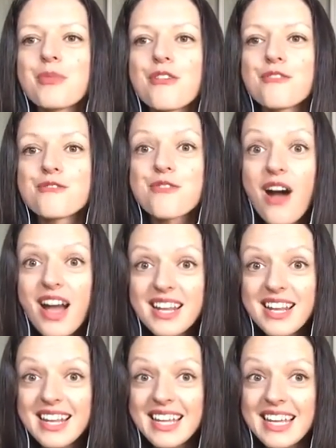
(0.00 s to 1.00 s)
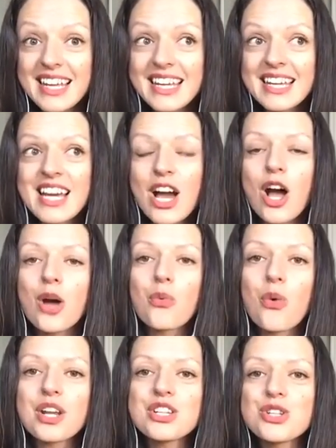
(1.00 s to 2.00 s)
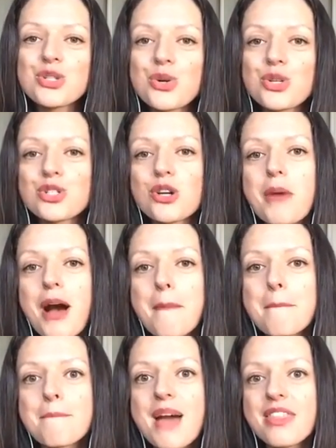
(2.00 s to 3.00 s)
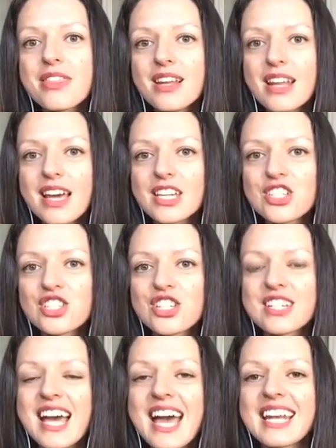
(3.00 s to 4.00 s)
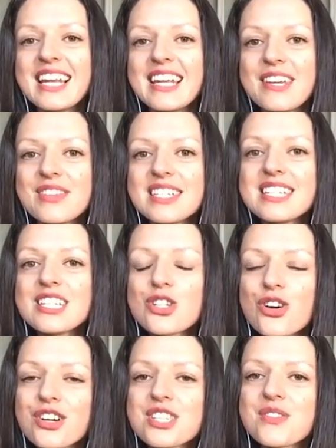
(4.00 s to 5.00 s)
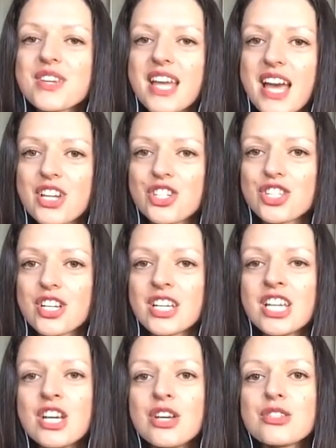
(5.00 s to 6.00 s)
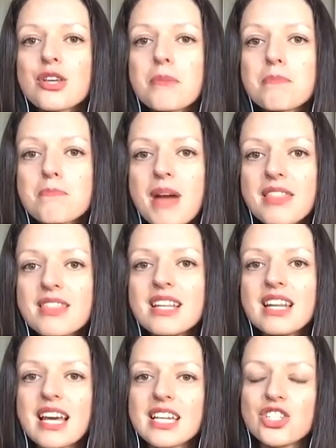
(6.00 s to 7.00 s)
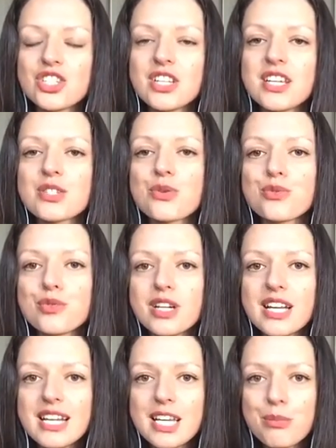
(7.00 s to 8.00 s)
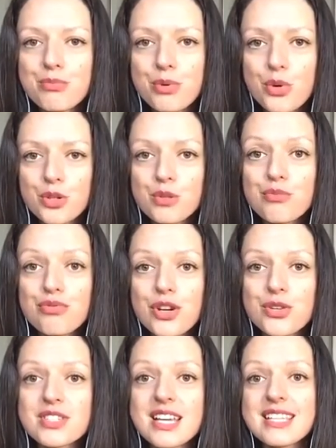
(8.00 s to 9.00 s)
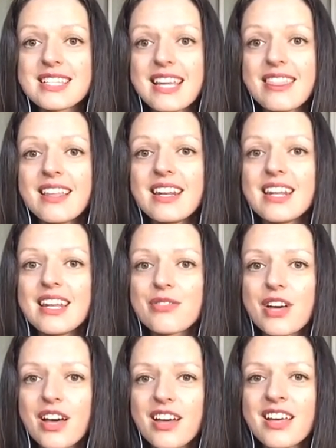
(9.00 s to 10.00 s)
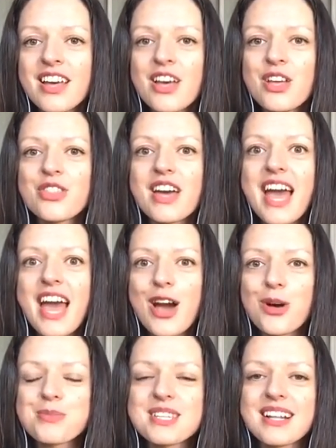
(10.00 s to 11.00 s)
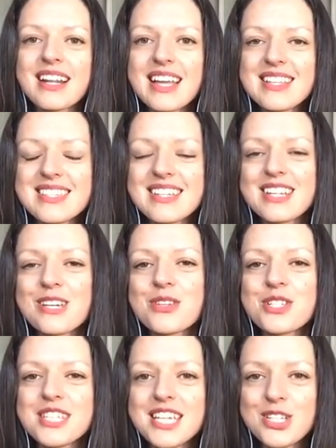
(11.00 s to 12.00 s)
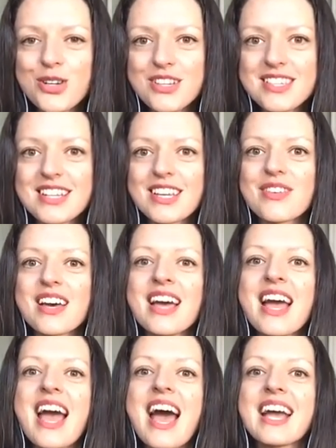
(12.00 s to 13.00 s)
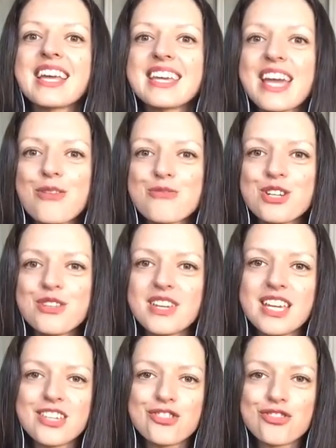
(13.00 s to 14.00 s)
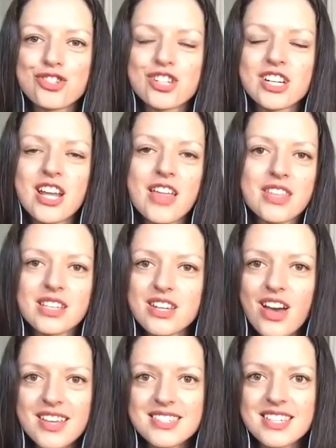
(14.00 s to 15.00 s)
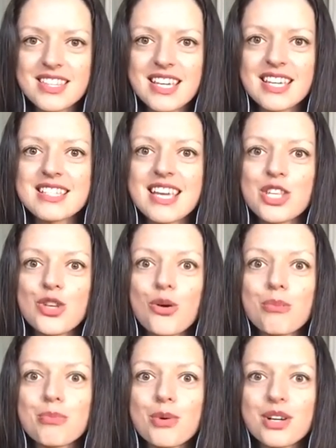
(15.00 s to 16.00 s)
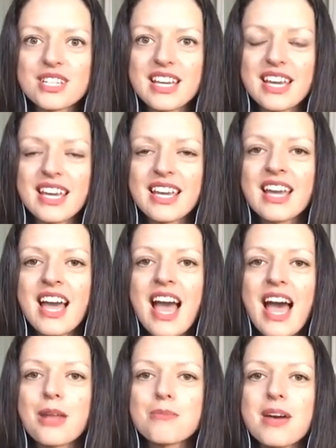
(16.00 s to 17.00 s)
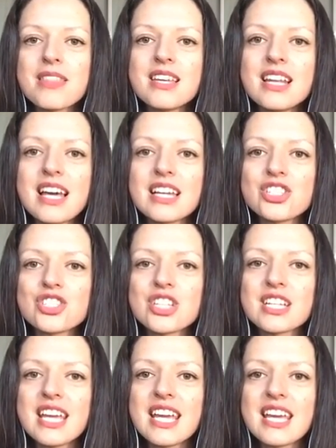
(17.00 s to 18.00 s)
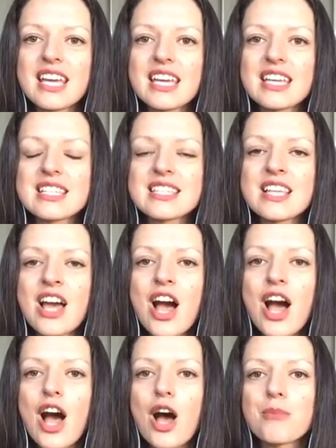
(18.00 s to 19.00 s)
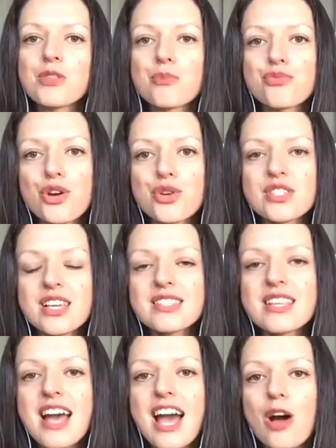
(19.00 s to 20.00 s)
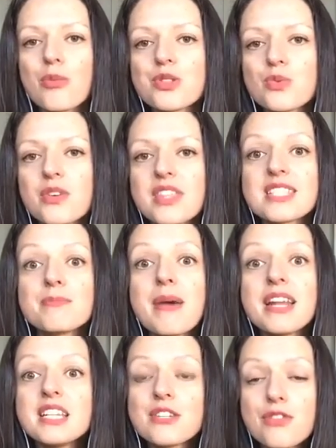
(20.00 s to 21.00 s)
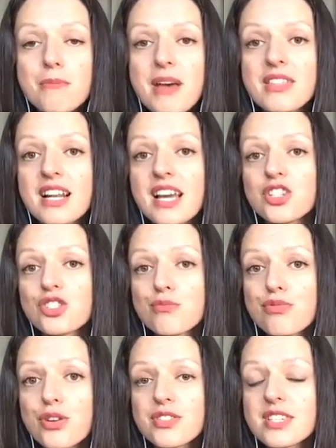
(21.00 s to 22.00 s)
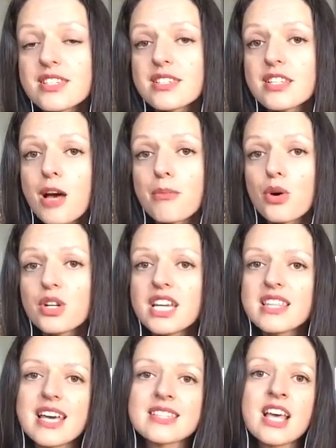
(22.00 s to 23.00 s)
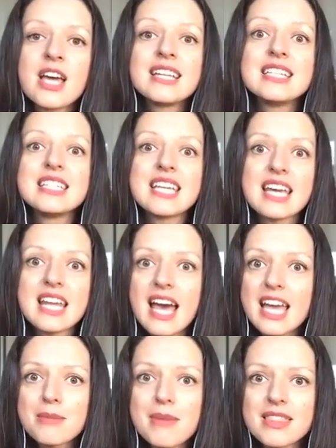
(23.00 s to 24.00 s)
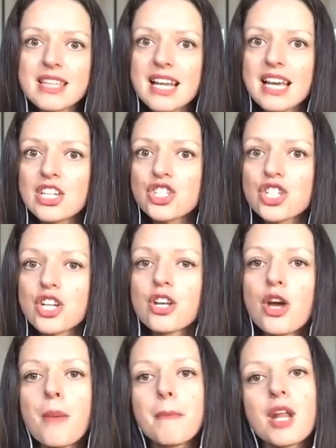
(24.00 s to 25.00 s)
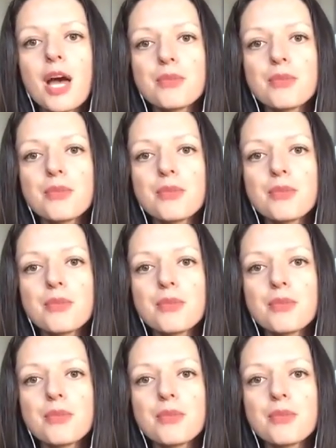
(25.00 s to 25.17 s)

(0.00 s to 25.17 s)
Finally, I wanted to talk to you about methylation and liver detoxification. So methylation is a really important process in the liver that helps cleanse the liver, detox the liver, and get rid of estrogen and other nasty things in your body. And methylation is the process that helps with, there's many different methylation processes in our body. There's DNA methylation, but I'm